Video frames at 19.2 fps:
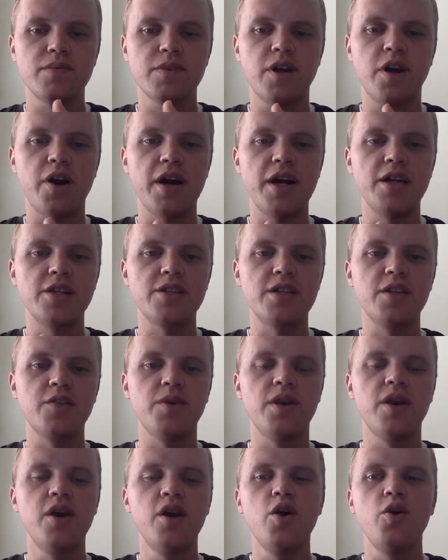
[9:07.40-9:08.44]
All right, here's another
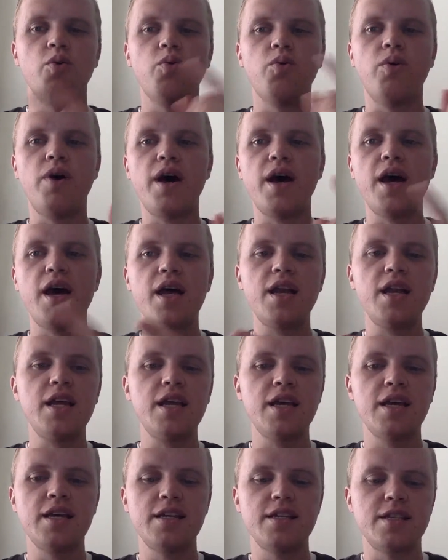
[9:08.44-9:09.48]
one. When
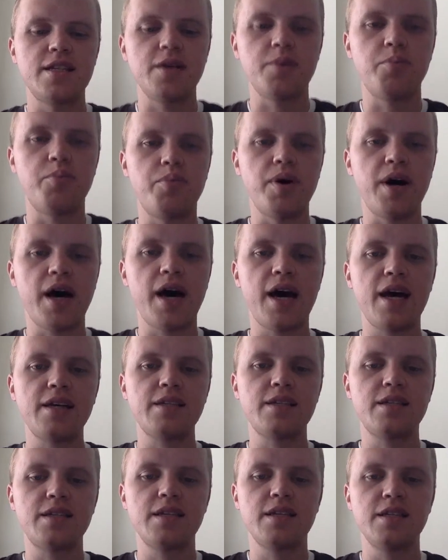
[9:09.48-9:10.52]
is the
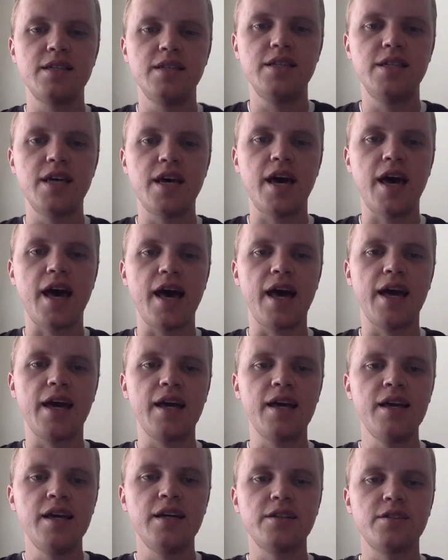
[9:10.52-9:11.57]
best
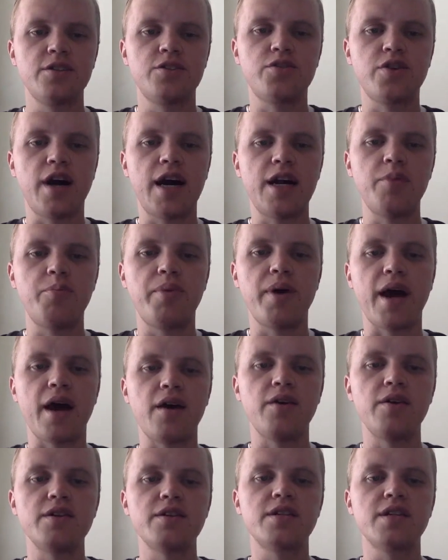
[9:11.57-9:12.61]
day to try to
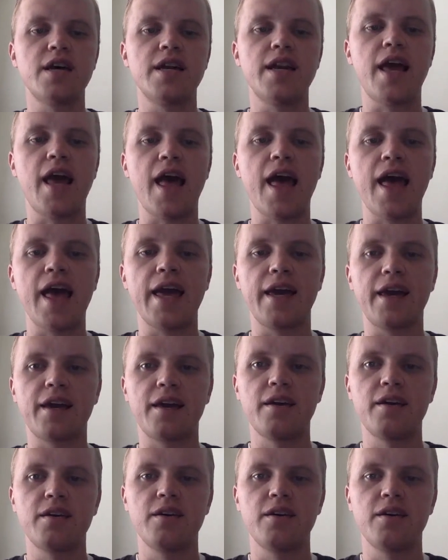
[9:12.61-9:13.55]
balance an egg?